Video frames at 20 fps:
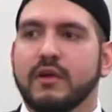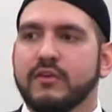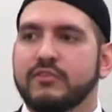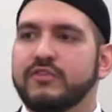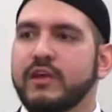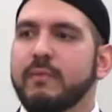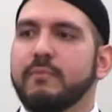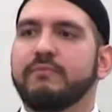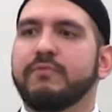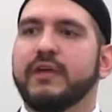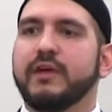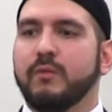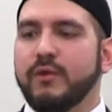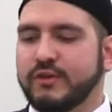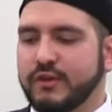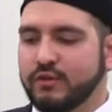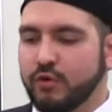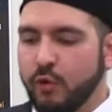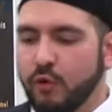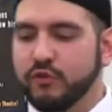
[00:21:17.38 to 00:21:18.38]
something
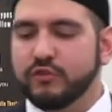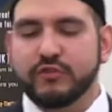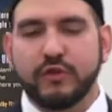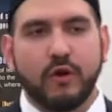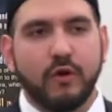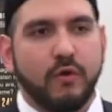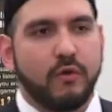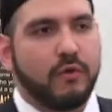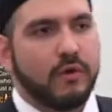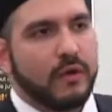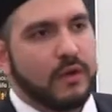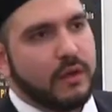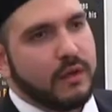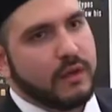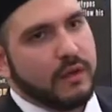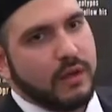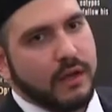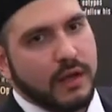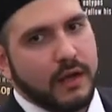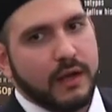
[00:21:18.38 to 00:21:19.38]
which is also,
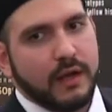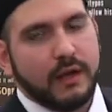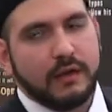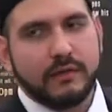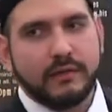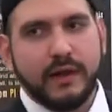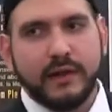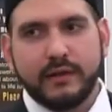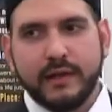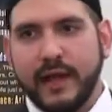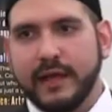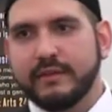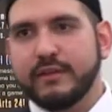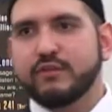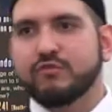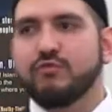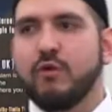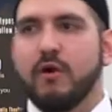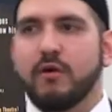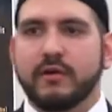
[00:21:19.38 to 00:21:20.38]
like
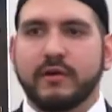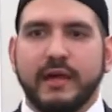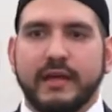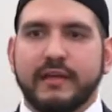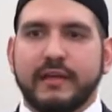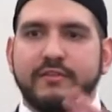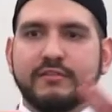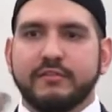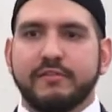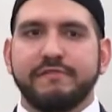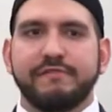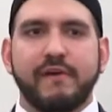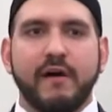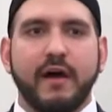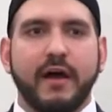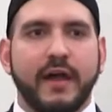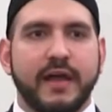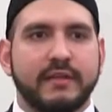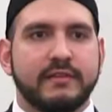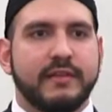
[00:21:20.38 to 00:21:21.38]
this rock, it is
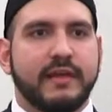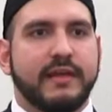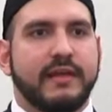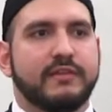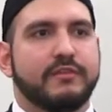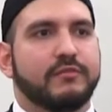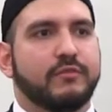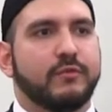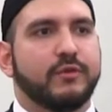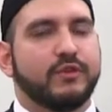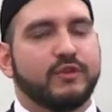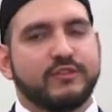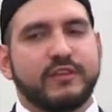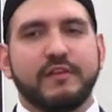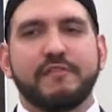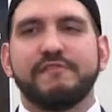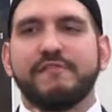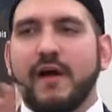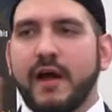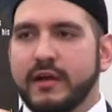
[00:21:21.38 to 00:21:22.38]
defined, it is, we could
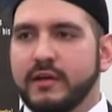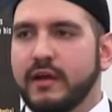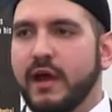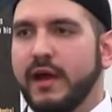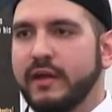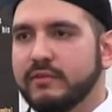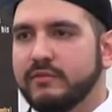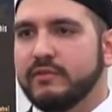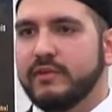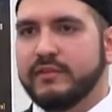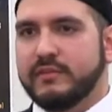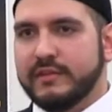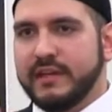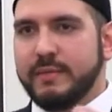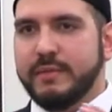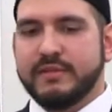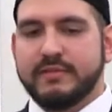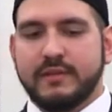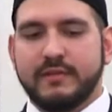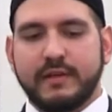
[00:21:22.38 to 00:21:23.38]
say finite, it's
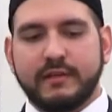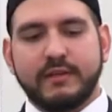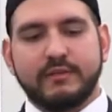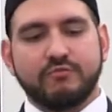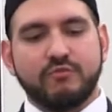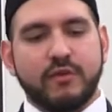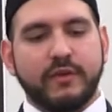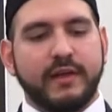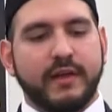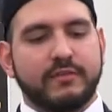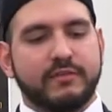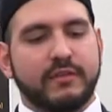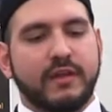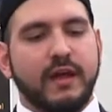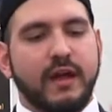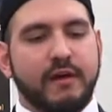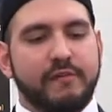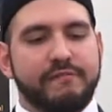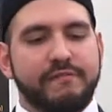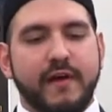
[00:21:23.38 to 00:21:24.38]
limited, like this rock has
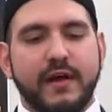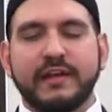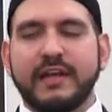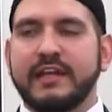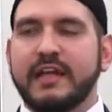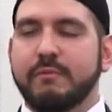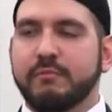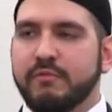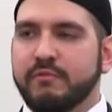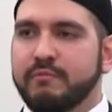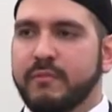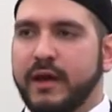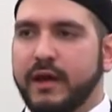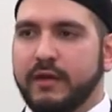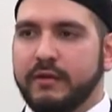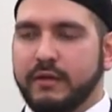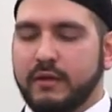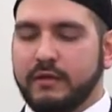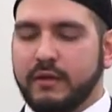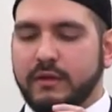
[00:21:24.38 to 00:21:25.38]
a finite number
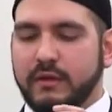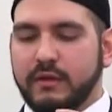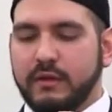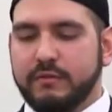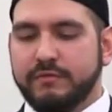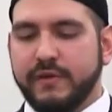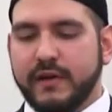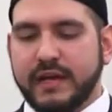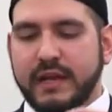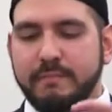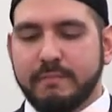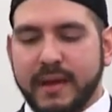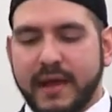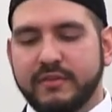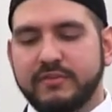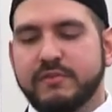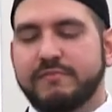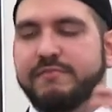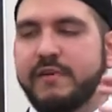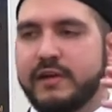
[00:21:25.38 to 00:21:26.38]
of finite
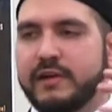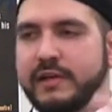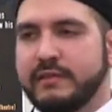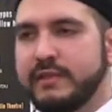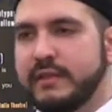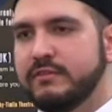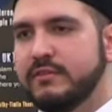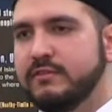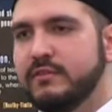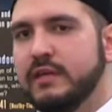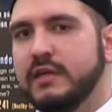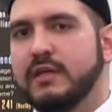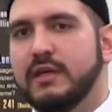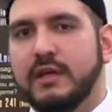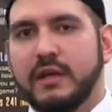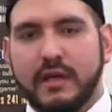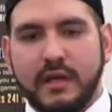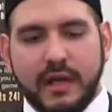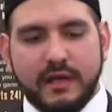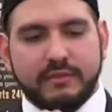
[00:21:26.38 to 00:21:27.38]
mass, a finite density,
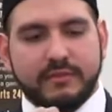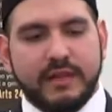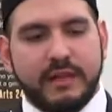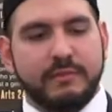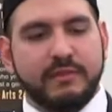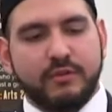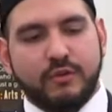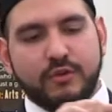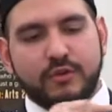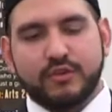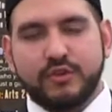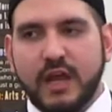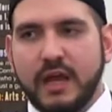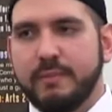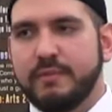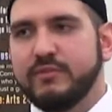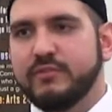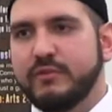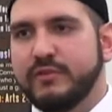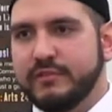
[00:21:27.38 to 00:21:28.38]
it's limited, got a
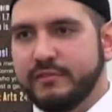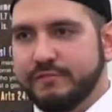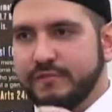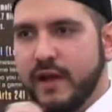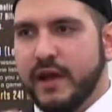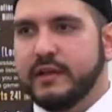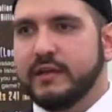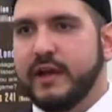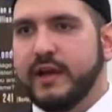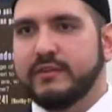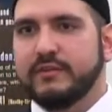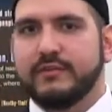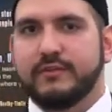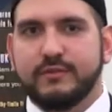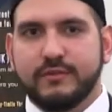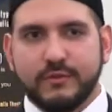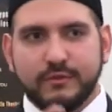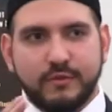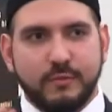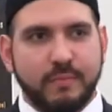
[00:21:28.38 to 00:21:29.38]
shape and so on, it's finite,
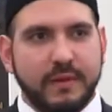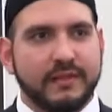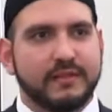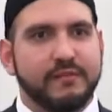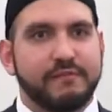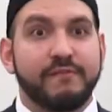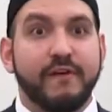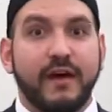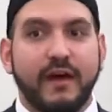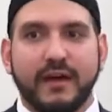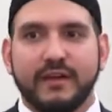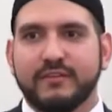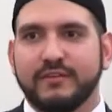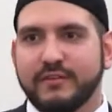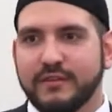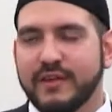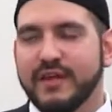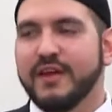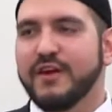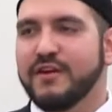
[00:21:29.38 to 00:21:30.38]
to be
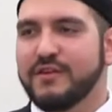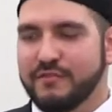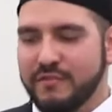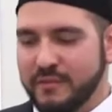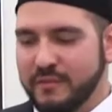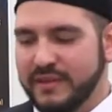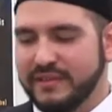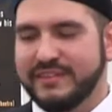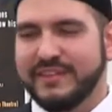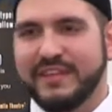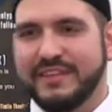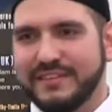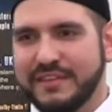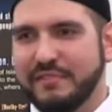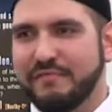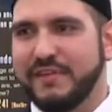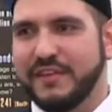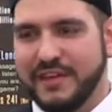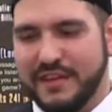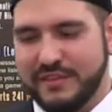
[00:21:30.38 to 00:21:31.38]
defined, from
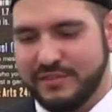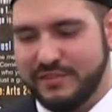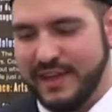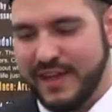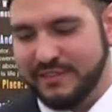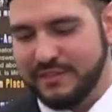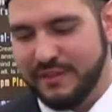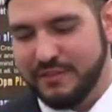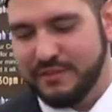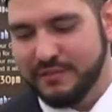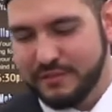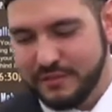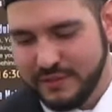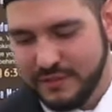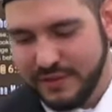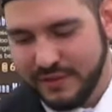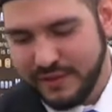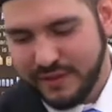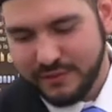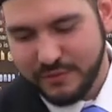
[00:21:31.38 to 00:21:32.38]
definis, Latin,
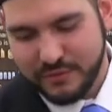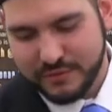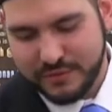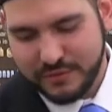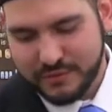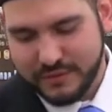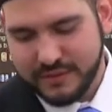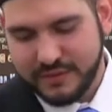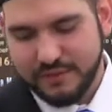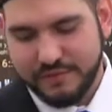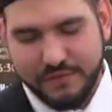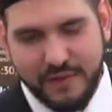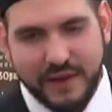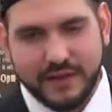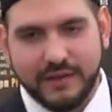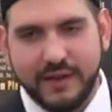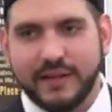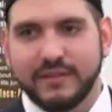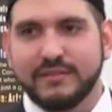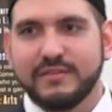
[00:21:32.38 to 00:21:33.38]
and also
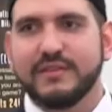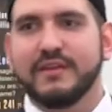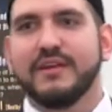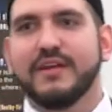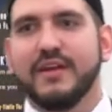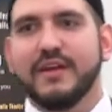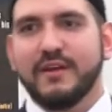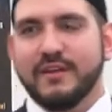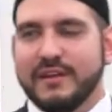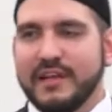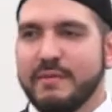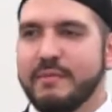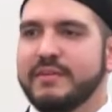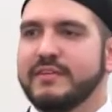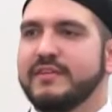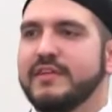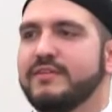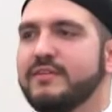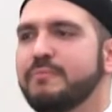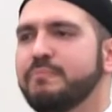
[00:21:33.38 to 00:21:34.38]
finite,
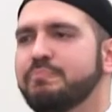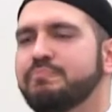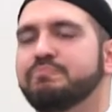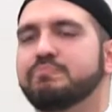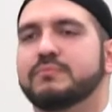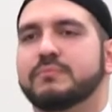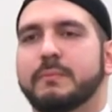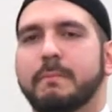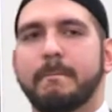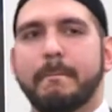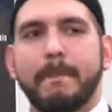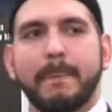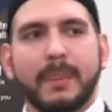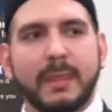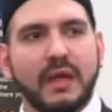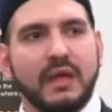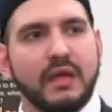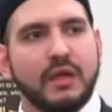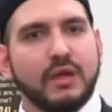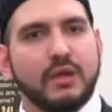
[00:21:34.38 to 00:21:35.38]
limited.
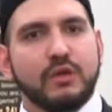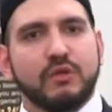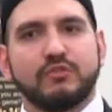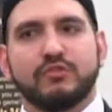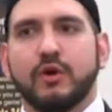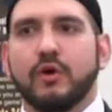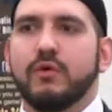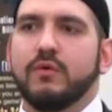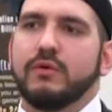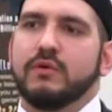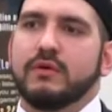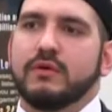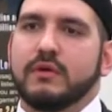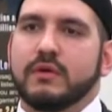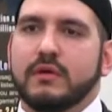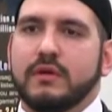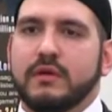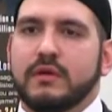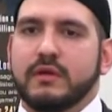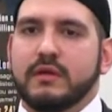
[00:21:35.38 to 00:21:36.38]
So,
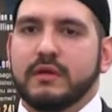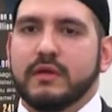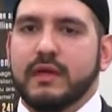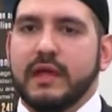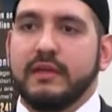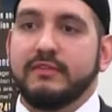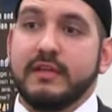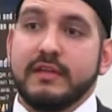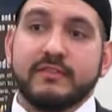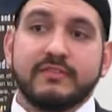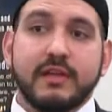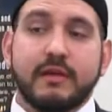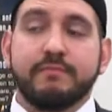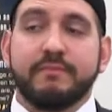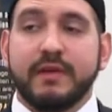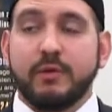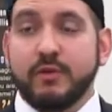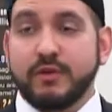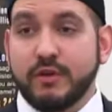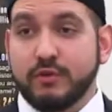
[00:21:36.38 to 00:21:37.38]
is it
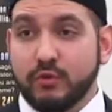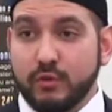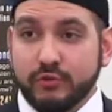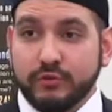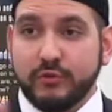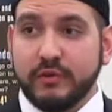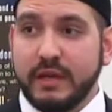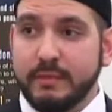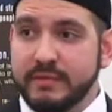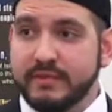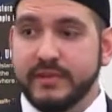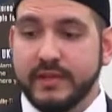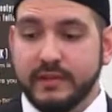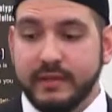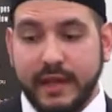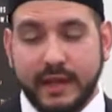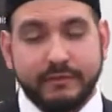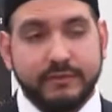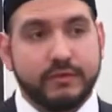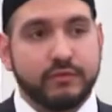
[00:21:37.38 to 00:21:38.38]
something which is also limited,
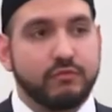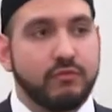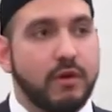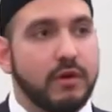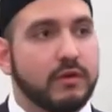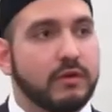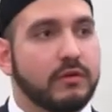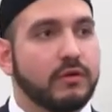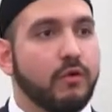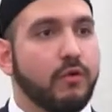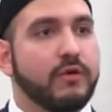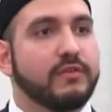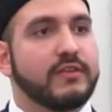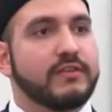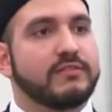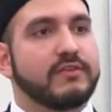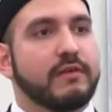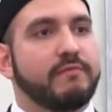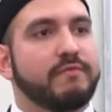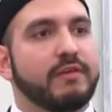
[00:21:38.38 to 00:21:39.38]
like this rock, or is
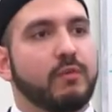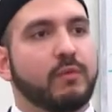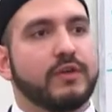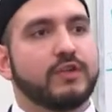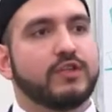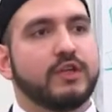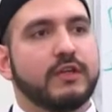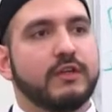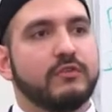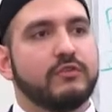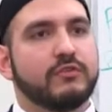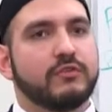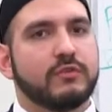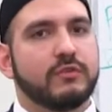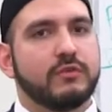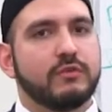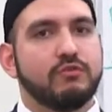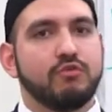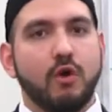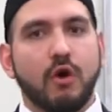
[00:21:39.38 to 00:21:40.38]
it something which
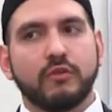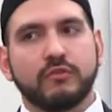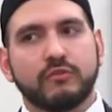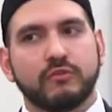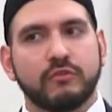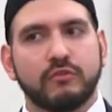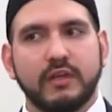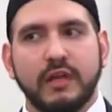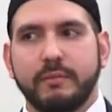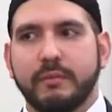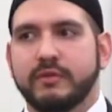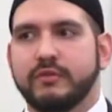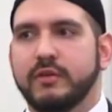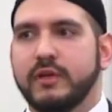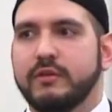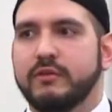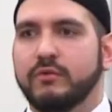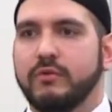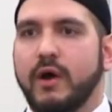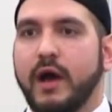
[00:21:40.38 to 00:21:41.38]
is not
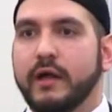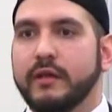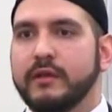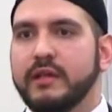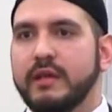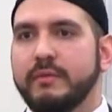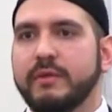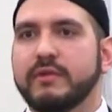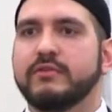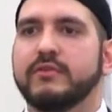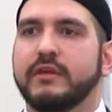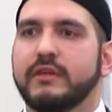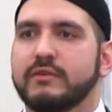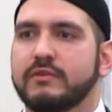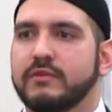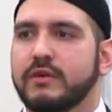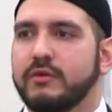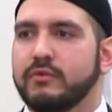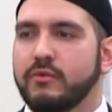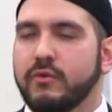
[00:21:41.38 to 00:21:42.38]
limited, or
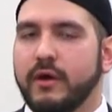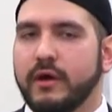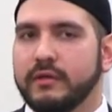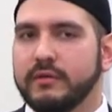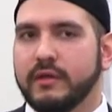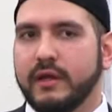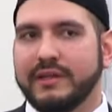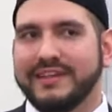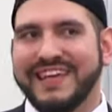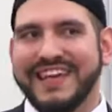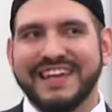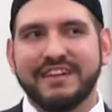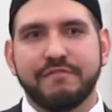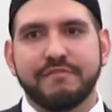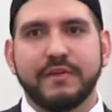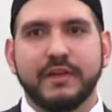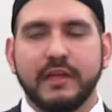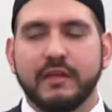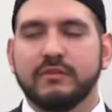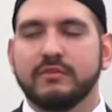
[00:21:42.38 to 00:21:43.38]
unlimited, or
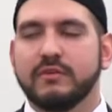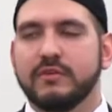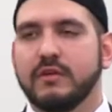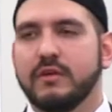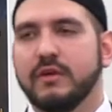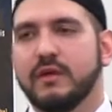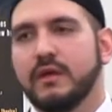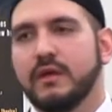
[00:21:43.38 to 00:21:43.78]
infinite?